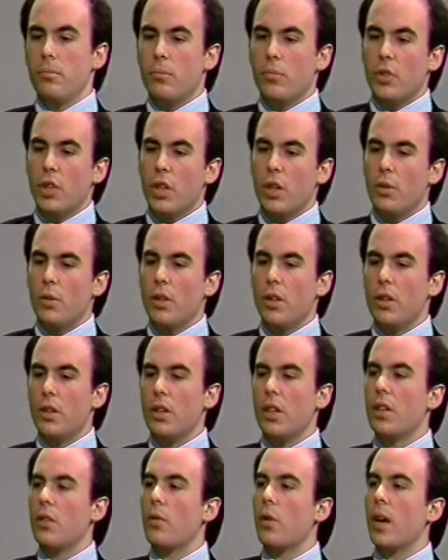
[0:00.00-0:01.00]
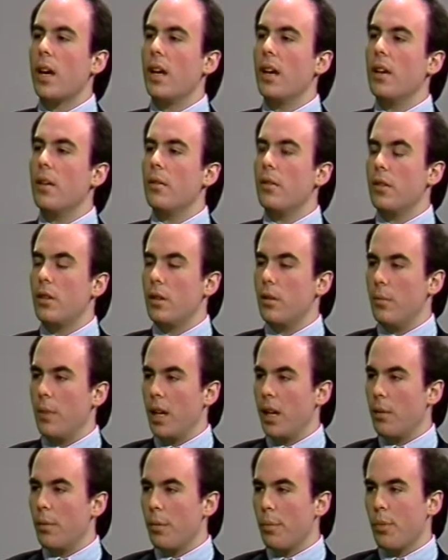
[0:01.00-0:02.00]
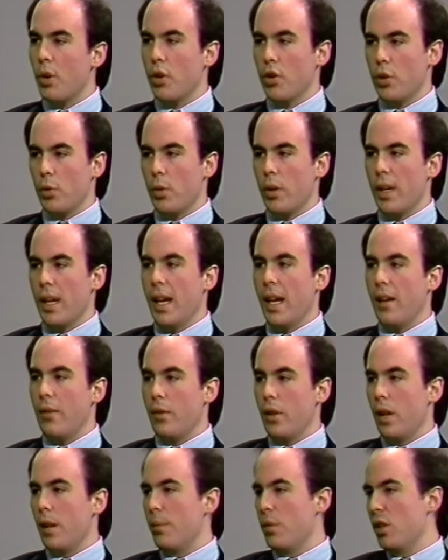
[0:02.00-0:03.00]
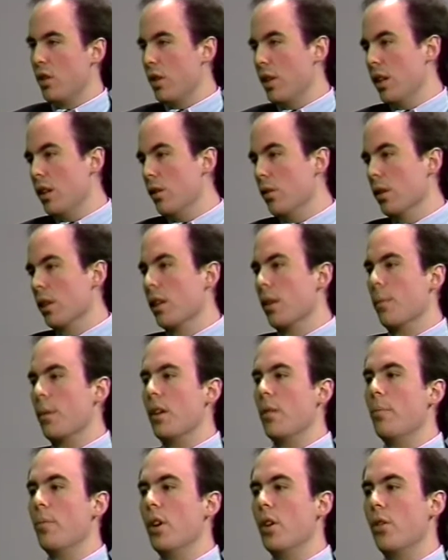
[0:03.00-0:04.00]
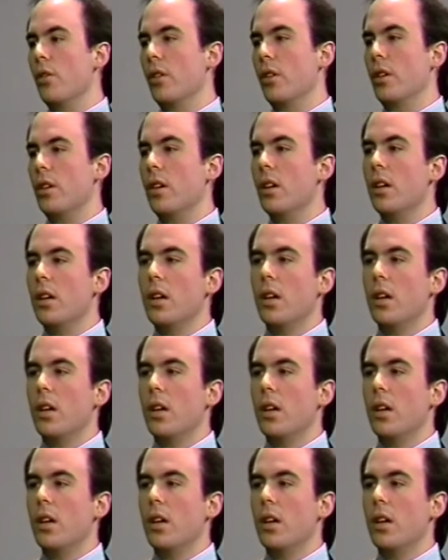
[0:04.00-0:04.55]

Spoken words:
so you try to make a proposal where you have an opportunity to do a little bit of both and